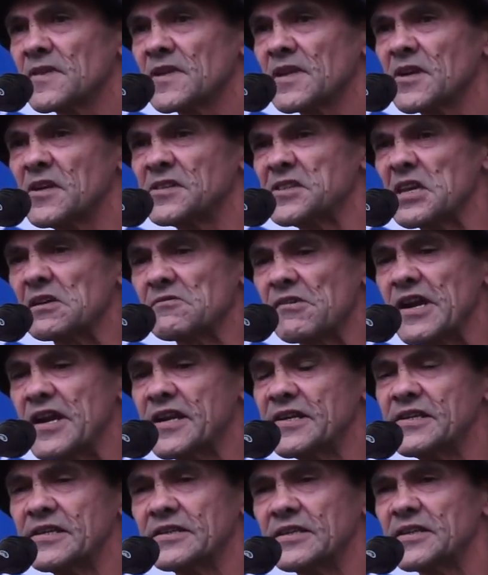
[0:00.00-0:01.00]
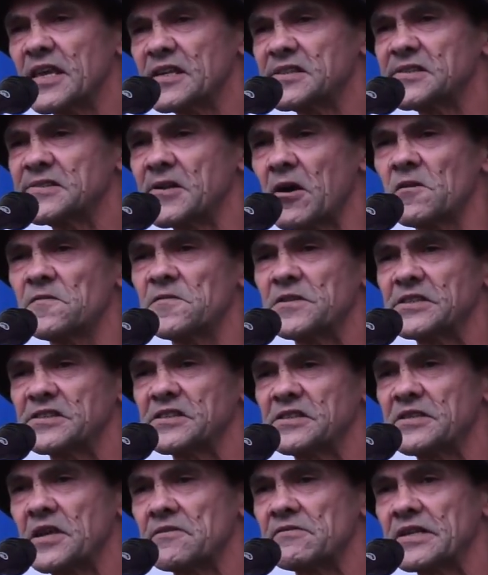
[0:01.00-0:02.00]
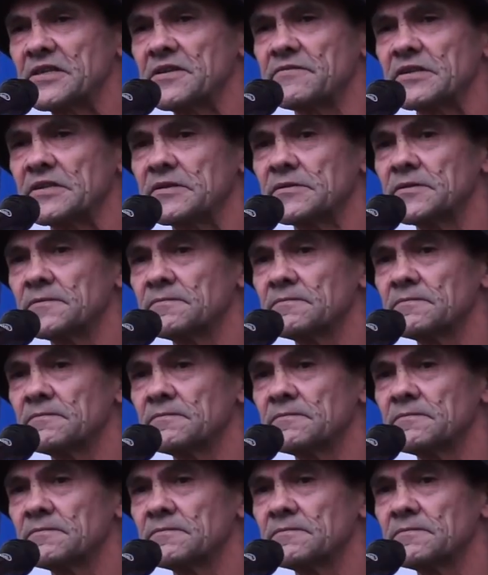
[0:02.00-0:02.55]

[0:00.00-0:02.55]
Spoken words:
because they're greedy, they're selfish, and they're ignorant.